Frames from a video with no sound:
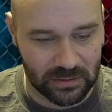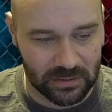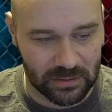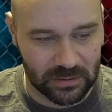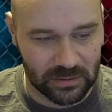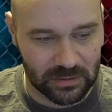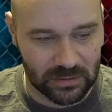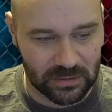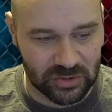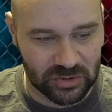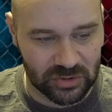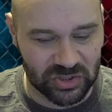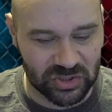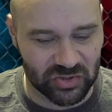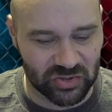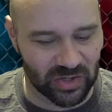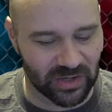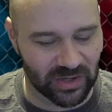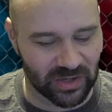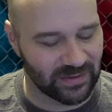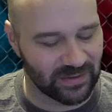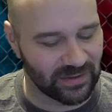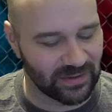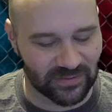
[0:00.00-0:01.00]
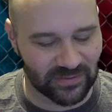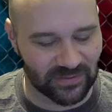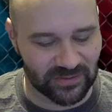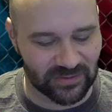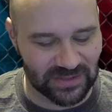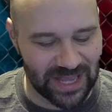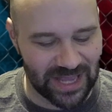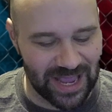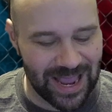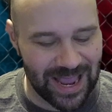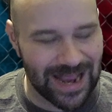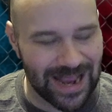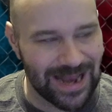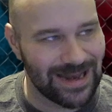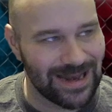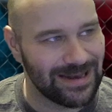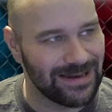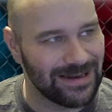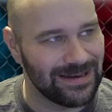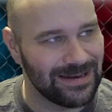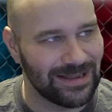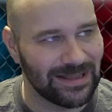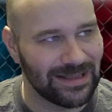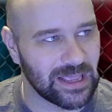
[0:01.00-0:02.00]
just trying to think if there's
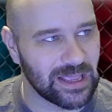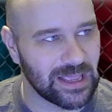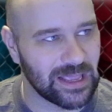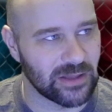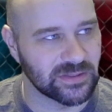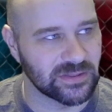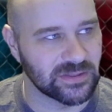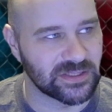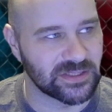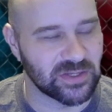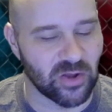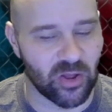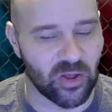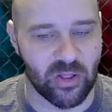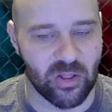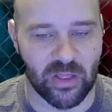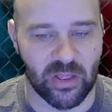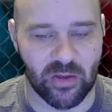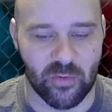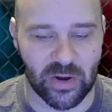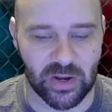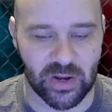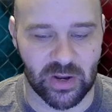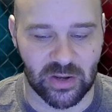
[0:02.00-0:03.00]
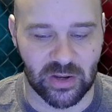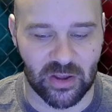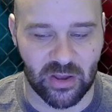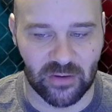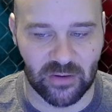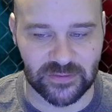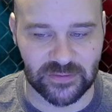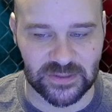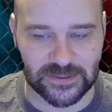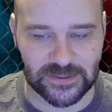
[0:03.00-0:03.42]
anything else at all I want to cover.